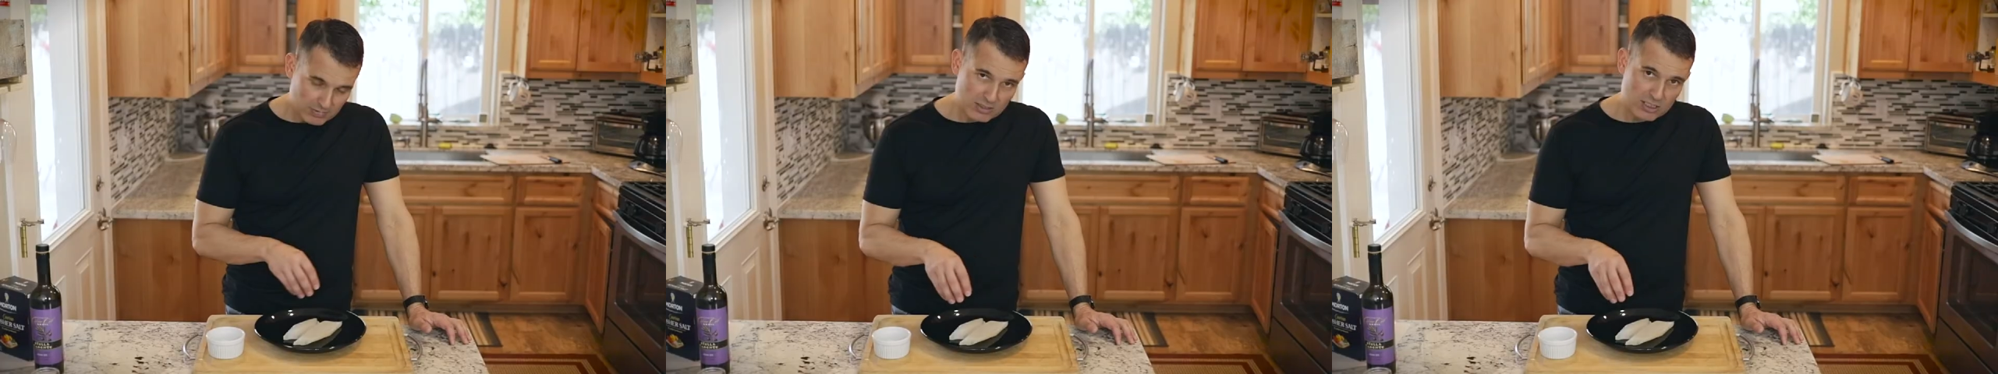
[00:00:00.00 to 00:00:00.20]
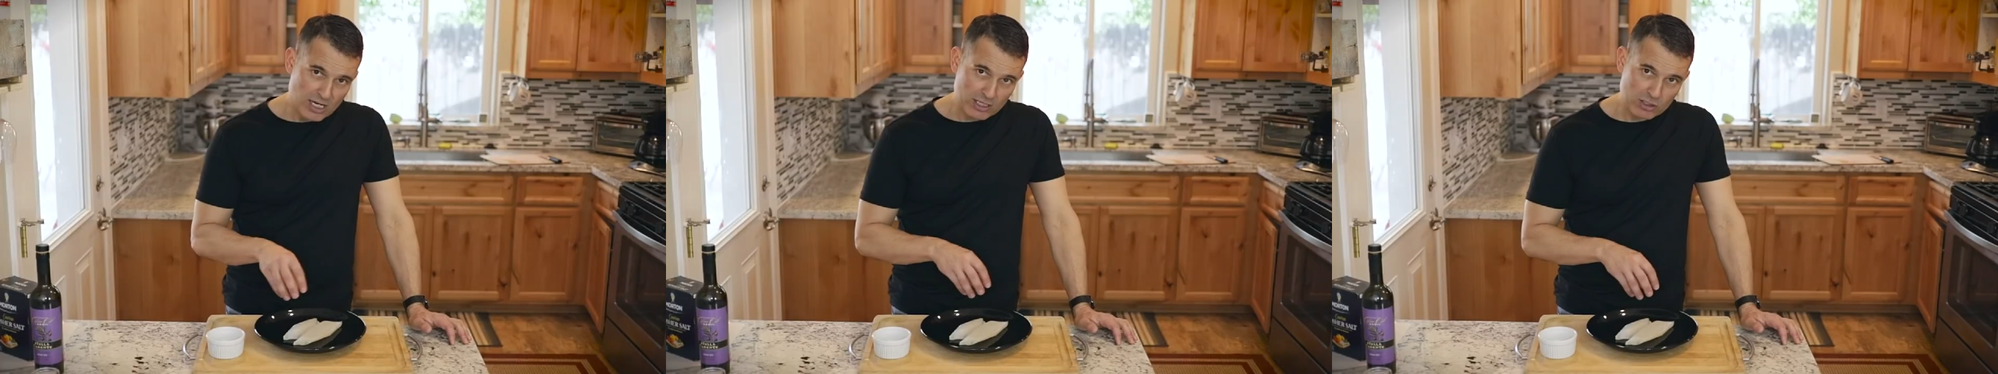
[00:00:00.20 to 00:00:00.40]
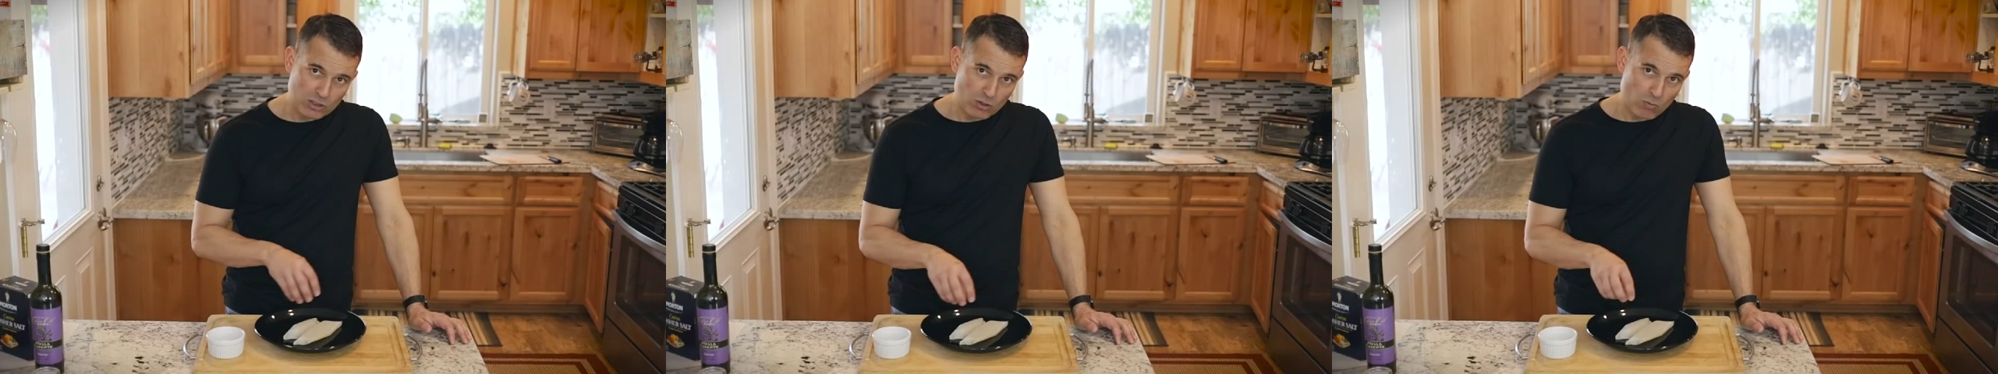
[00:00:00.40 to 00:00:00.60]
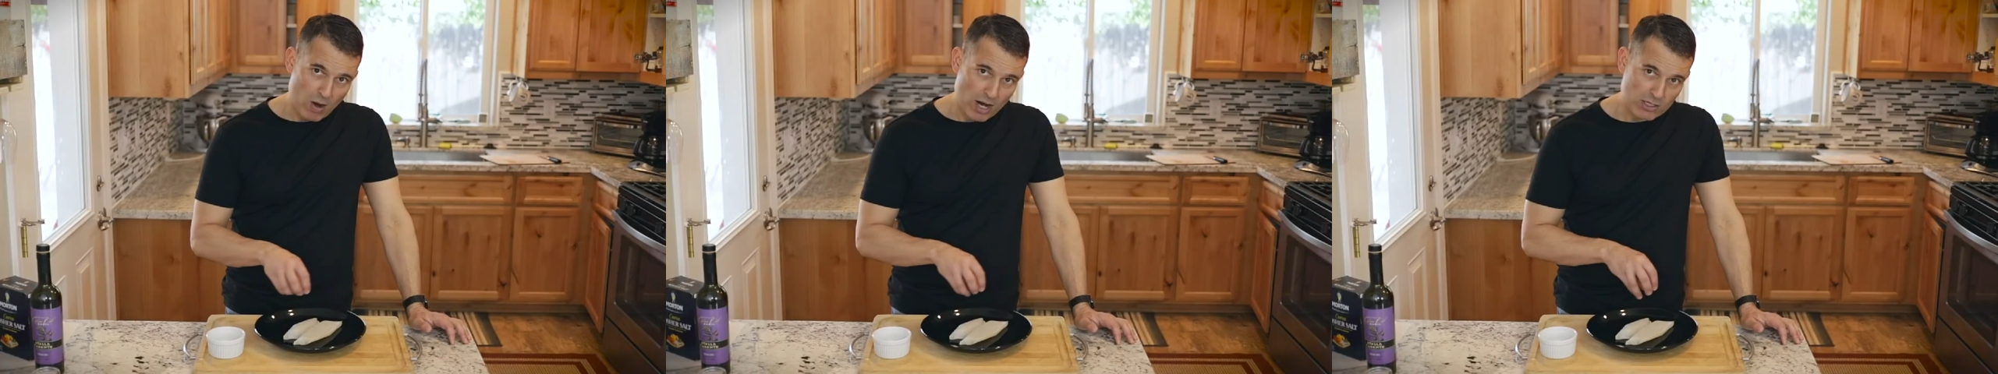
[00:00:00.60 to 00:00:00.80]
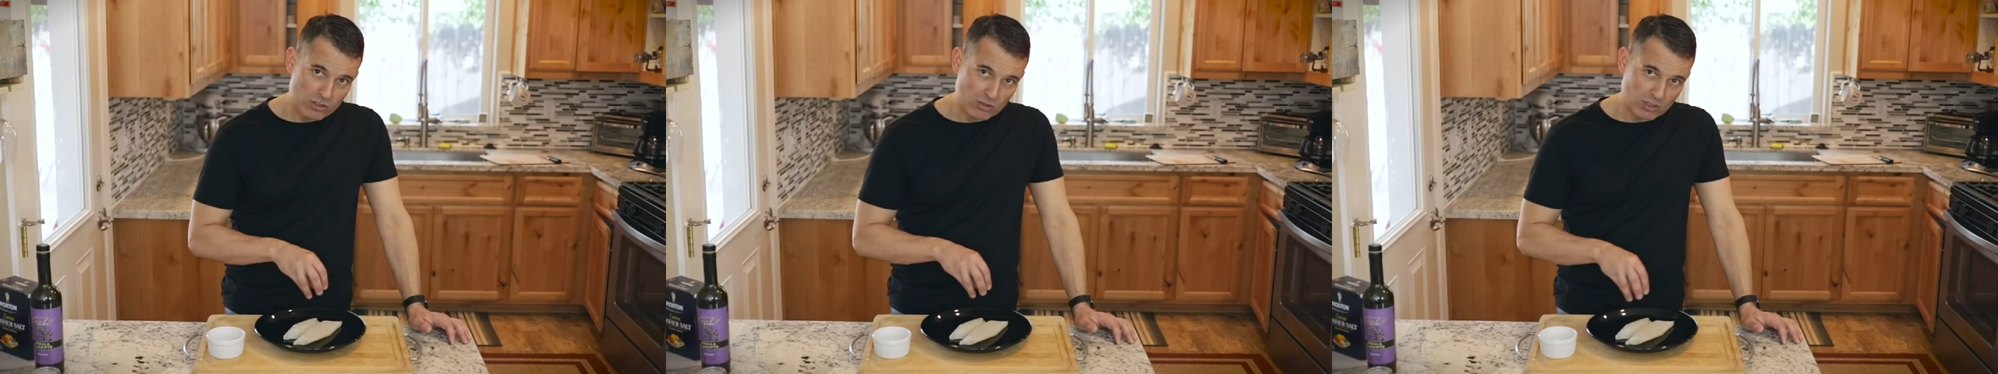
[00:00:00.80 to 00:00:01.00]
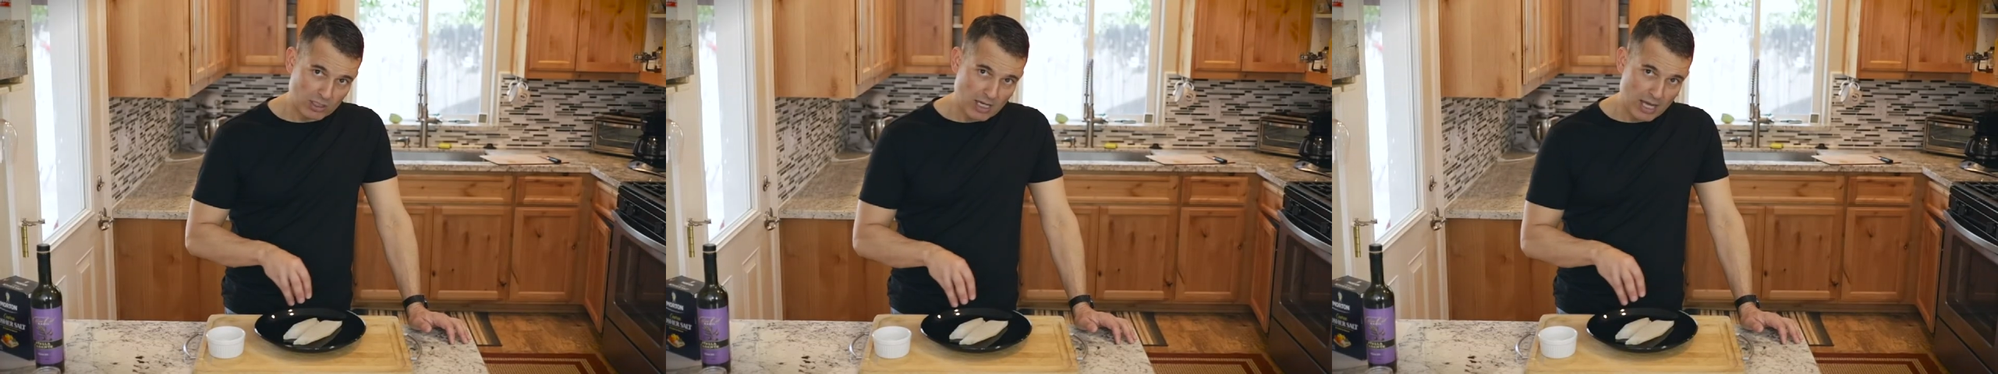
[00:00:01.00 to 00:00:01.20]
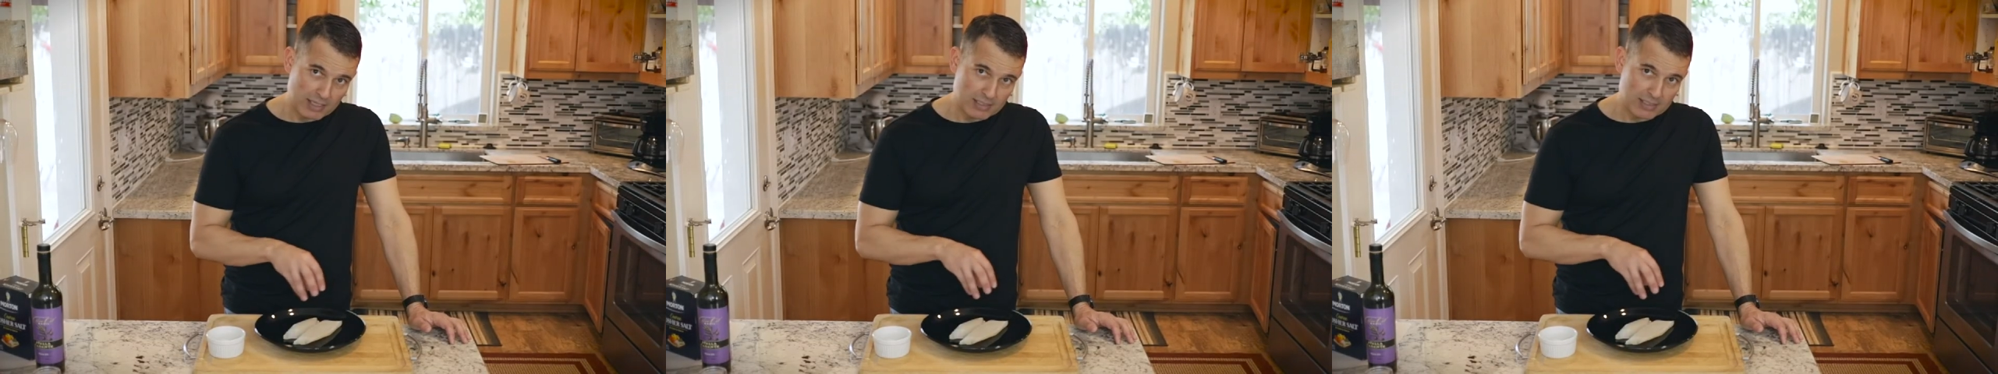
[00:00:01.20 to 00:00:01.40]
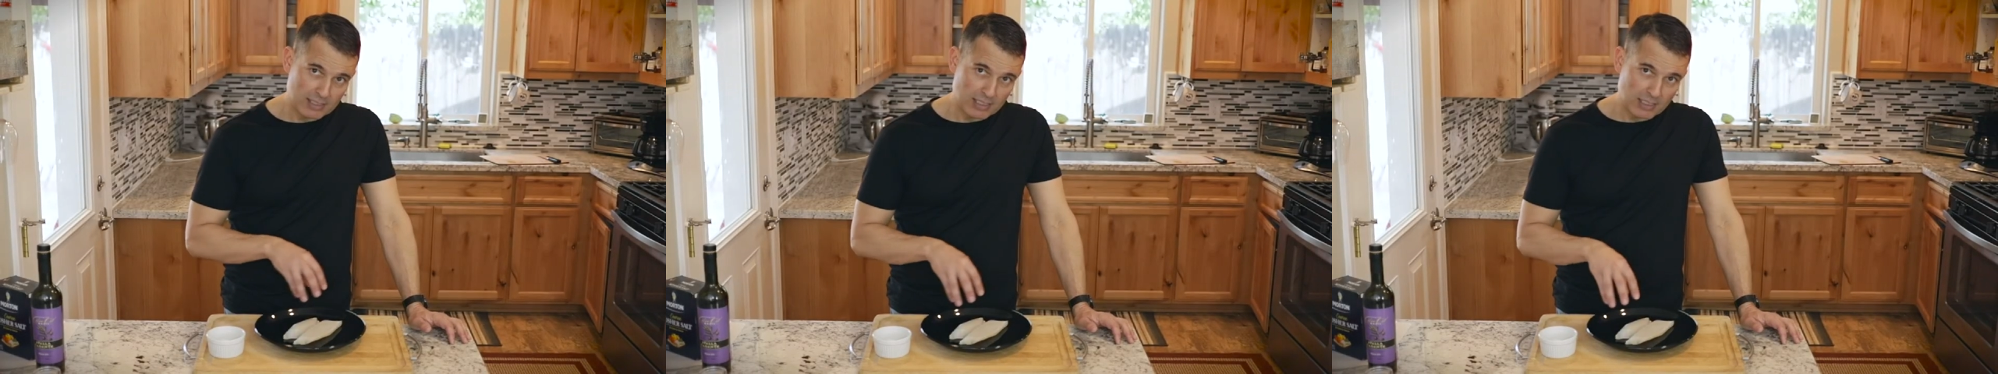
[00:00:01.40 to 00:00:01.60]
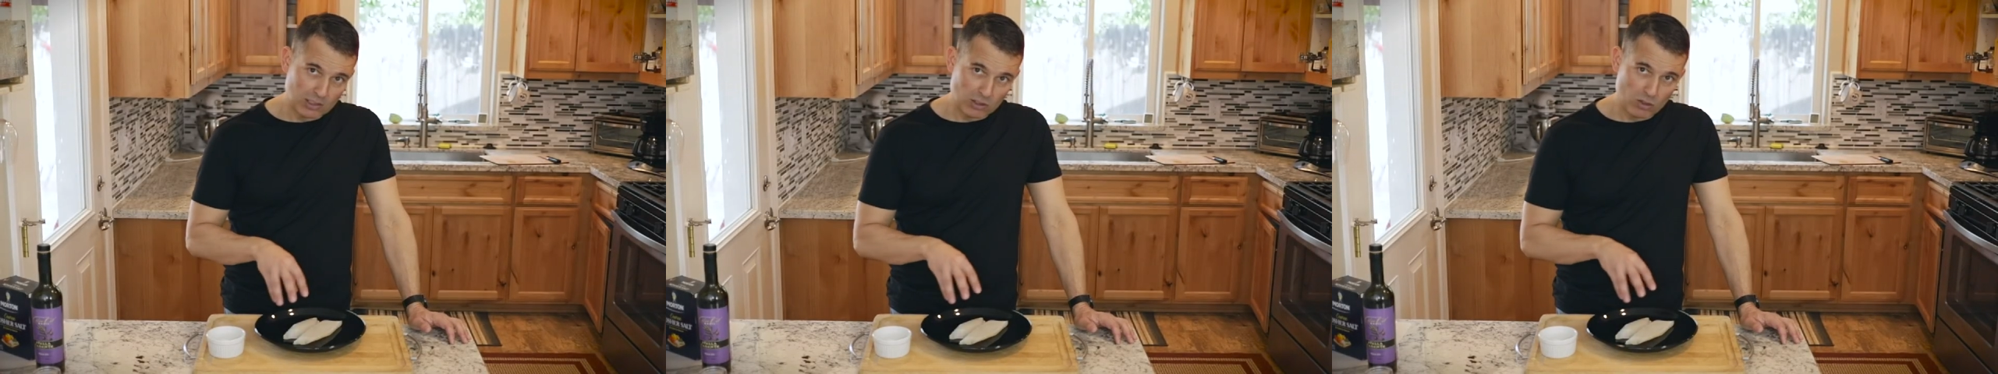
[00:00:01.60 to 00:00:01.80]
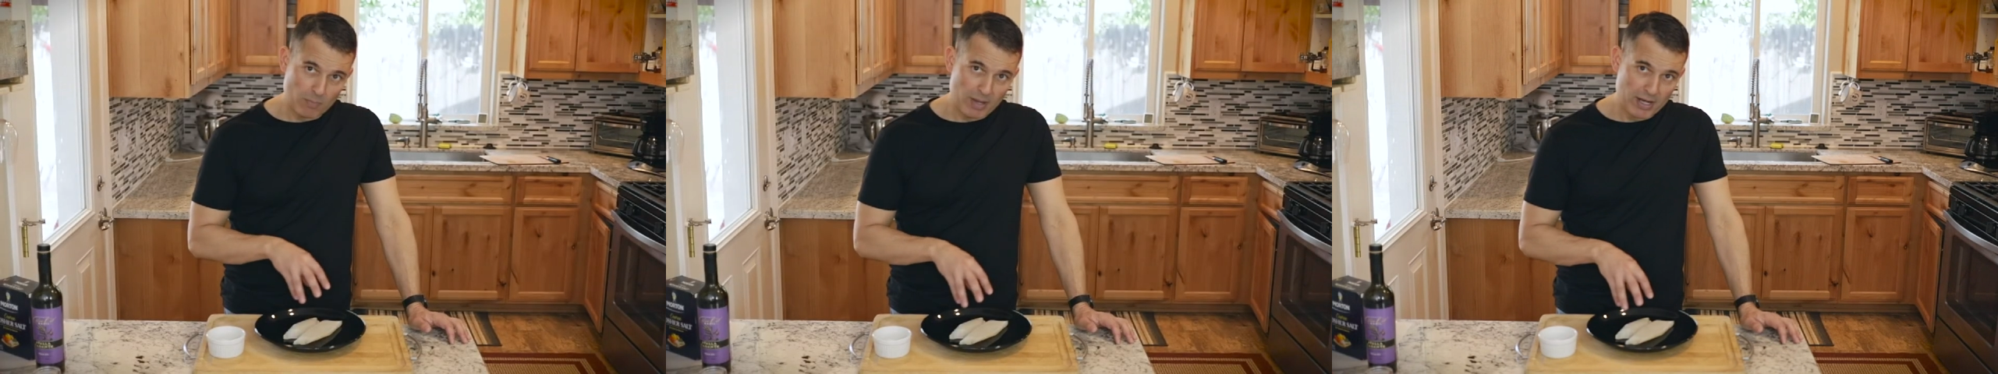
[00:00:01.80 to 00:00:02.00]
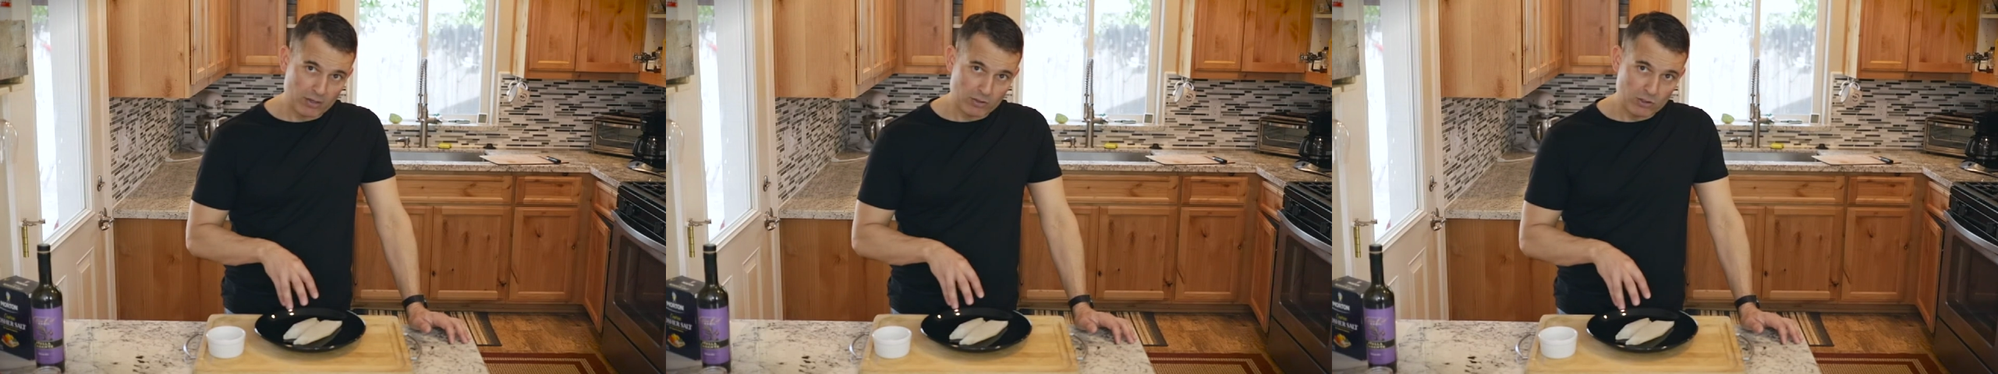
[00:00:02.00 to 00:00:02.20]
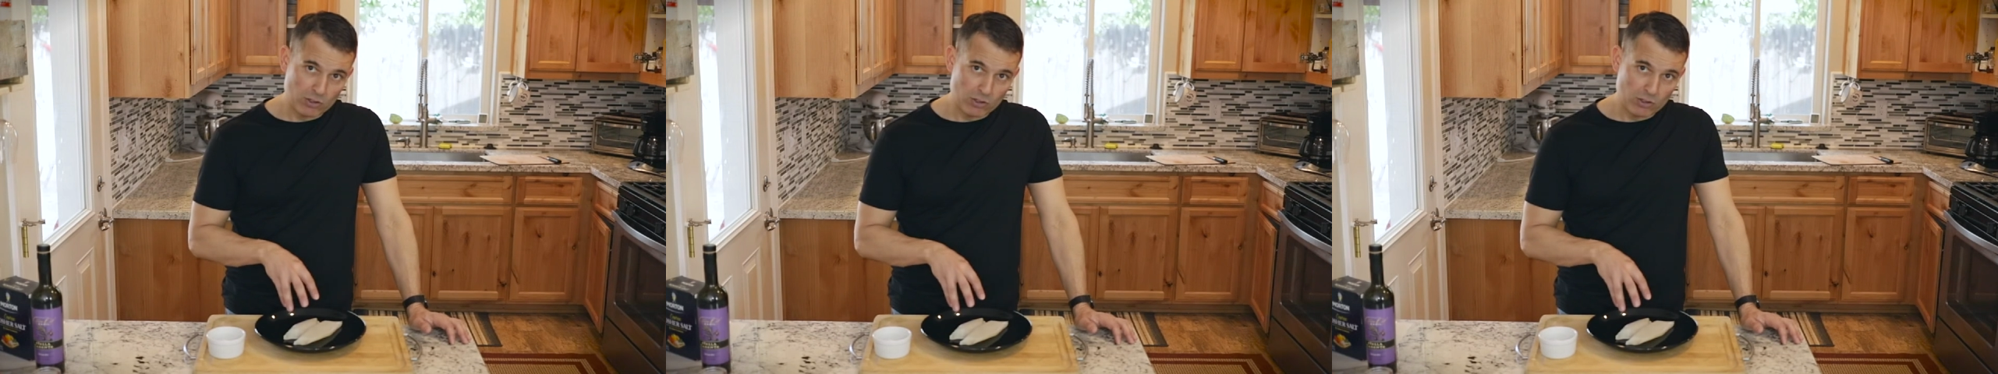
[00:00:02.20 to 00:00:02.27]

texture-wise, you can kind of see it a little better